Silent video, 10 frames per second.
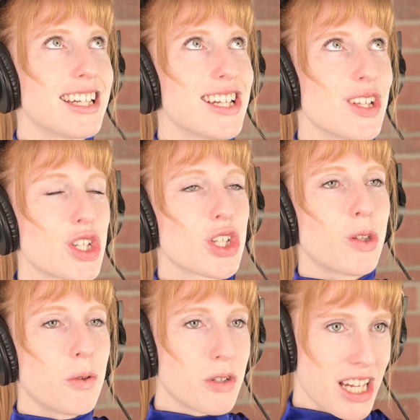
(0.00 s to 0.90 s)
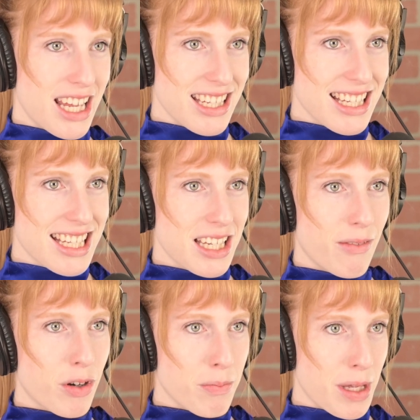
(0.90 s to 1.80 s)
solutions
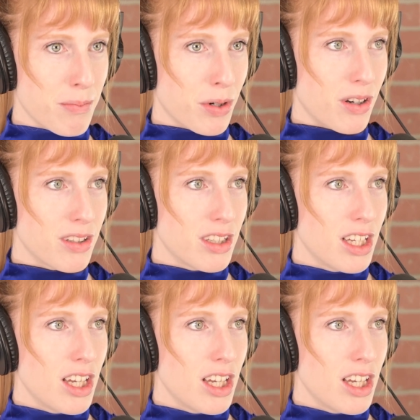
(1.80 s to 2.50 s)
for people,